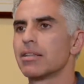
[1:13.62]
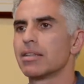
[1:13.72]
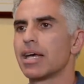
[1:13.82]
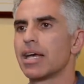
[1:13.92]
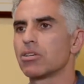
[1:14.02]

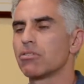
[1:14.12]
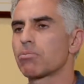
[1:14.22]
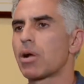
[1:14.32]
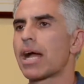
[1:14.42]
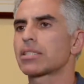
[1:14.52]
that you've
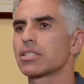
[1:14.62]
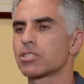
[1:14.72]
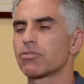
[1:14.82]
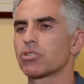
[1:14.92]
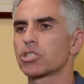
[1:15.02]

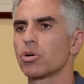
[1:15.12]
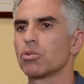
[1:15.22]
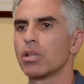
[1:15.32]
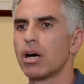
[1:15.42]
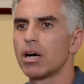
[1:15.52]
practiced for so
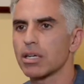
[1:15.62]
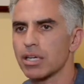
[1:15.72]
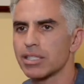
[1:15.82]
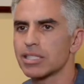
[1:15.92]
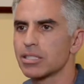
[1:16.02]
long,
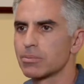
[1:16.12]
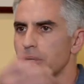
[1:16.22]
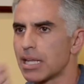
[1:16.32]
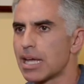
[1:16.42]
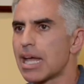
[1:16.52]
and this has
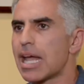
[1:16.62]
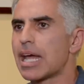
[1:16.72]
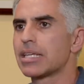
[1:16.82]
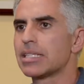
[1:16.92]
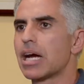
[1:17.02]
been
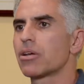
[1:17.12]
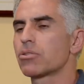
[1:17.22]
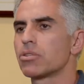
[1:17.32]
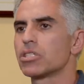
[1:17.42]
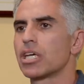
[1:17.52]
handed down
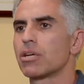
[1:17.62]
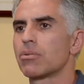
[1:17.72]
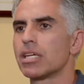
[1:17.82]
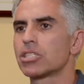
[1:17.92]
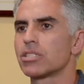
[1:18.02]
through the
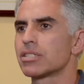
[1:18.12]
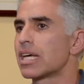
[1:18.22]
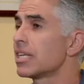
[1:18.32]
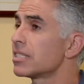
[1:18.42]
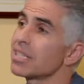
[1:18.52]
generations,
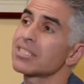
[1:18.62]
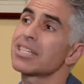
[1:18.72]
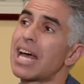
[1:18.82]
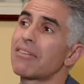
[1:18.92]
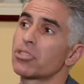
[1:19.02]
that it doesn't
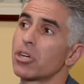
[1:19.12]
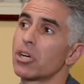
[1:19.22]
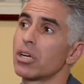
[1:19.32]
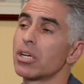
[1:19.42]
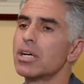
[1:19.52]
have to
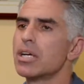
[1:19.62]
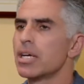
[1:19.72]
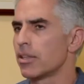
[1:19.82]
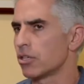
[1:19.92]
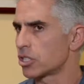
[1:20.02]
hurt.
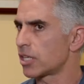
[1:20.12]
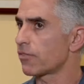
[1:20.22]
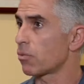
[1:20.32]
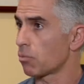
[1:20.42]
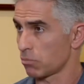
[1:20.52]
And there's
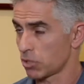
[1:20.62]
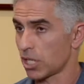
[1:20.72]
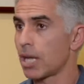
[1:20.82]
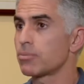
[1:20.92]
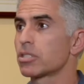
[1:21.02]
different
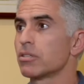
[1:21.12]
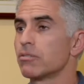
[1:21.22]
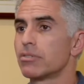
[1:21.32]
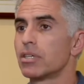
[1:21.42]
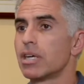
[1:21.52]
types
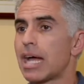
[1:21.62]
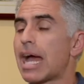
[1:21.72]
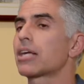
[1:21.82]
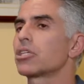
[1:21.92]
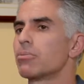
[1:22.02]
of
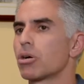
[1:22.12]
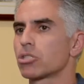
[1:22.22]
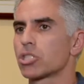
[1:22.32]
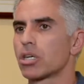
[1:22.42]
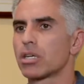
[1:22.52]

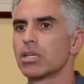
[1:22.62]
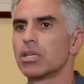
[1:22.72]
acupuncture.